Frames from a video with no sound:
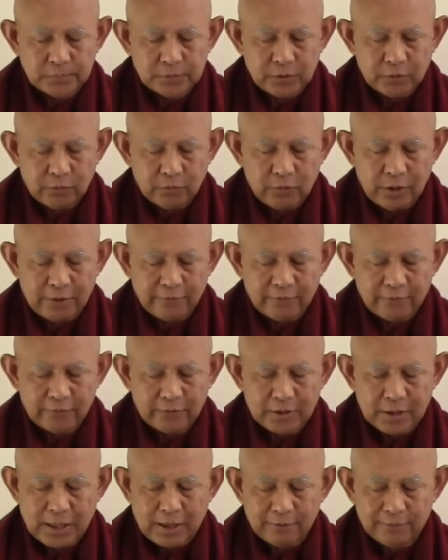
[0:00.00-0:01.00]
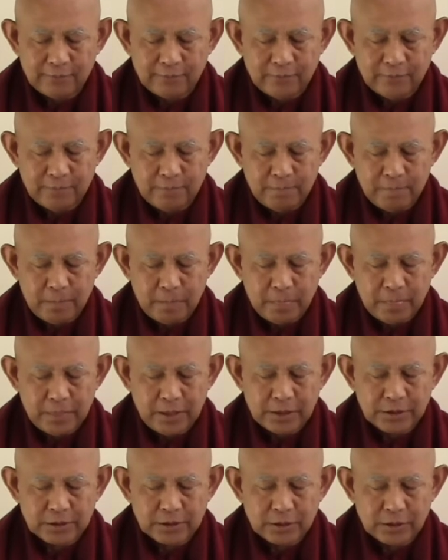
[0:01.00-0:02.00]
rough, tough.
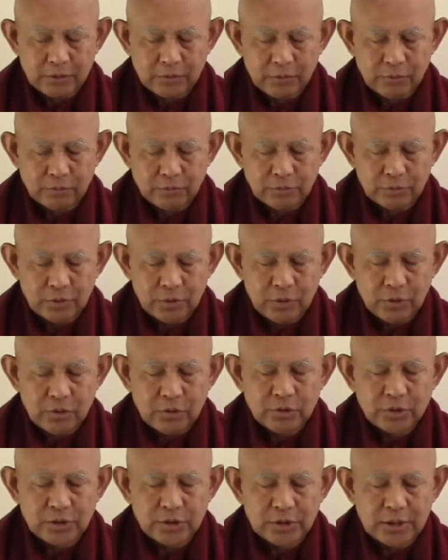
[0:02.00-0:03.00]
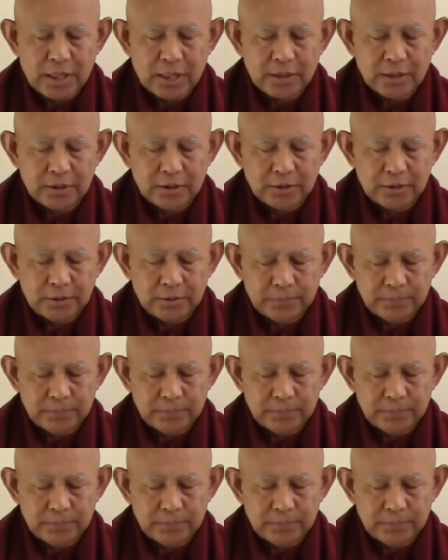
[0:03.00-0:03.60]
That's a gross. Subtle.